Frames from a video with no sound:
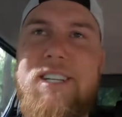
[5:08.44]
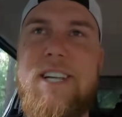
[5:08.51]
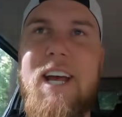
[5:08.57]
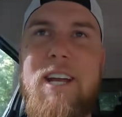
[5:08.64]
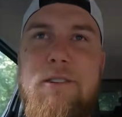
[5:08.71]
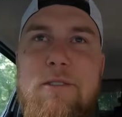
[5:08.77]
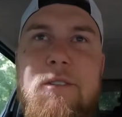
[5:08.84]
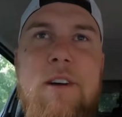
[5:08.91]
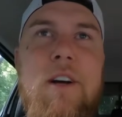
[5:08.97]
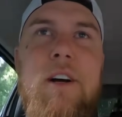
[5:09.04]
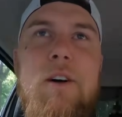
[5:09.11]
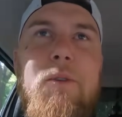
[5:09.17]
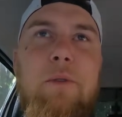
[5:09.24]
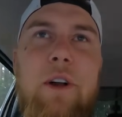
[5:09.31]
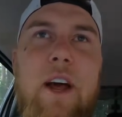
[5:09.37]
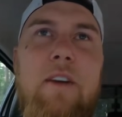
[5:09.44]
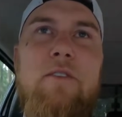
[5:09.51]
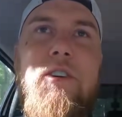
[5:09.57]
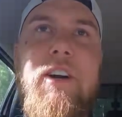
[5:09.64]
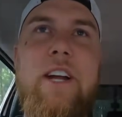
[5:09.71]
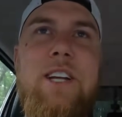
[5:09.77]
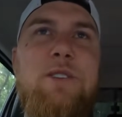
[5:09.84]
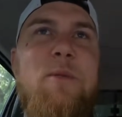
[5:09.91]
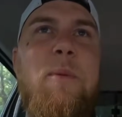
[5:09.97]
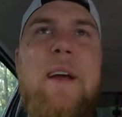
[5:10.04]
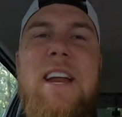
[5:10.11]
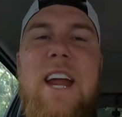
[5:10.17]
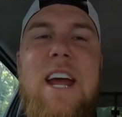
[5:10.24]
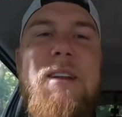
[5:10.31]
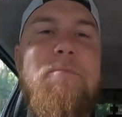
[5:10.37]
seed, whatever it is. We've
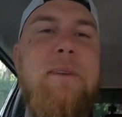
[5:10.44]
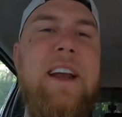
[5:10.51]
been eating